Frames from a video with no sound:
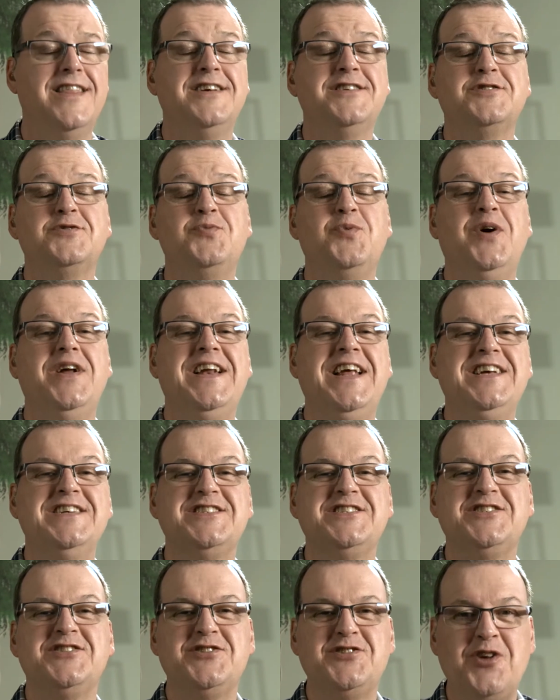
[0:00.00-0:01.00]
This one
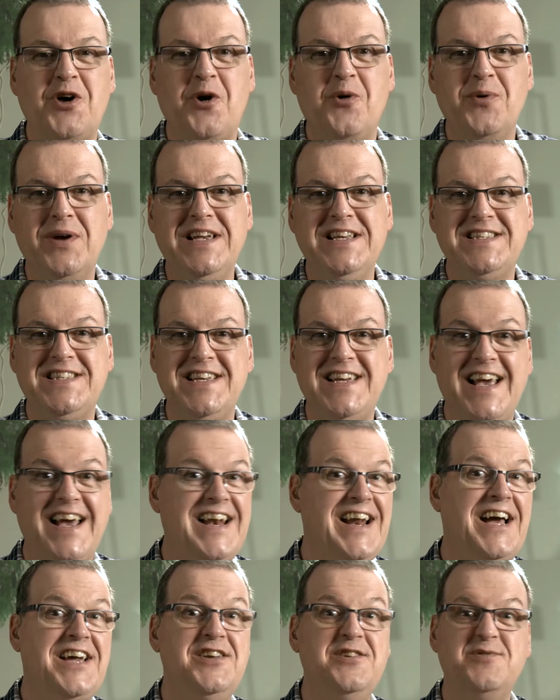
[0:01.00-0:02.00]
is so easy
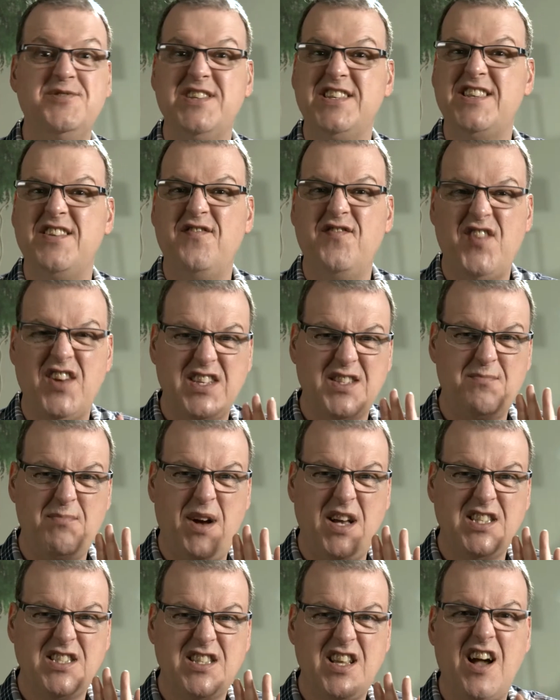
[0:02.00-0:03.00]
and I use it to fix
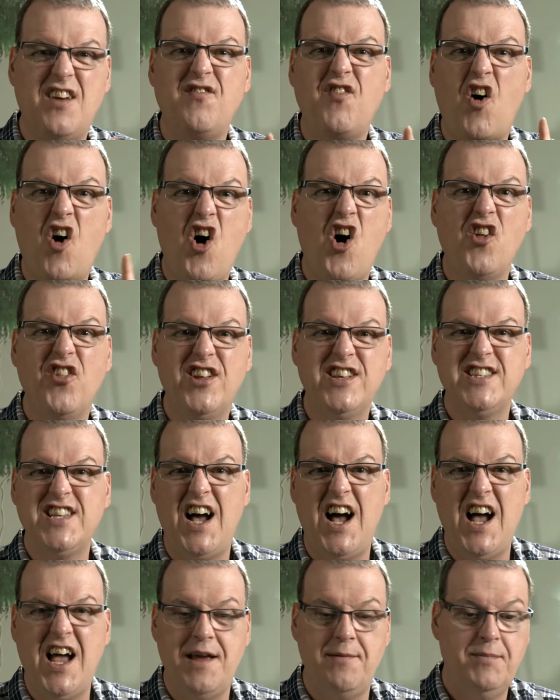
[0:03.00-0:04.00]
my stuff all the
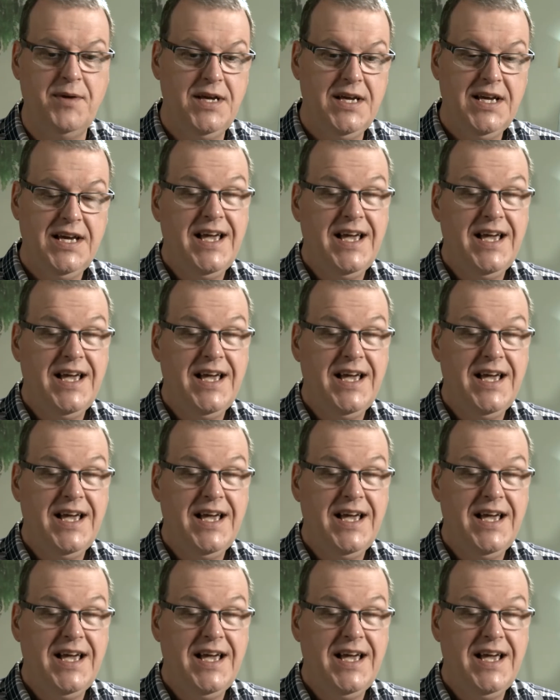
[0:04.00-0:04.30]
time.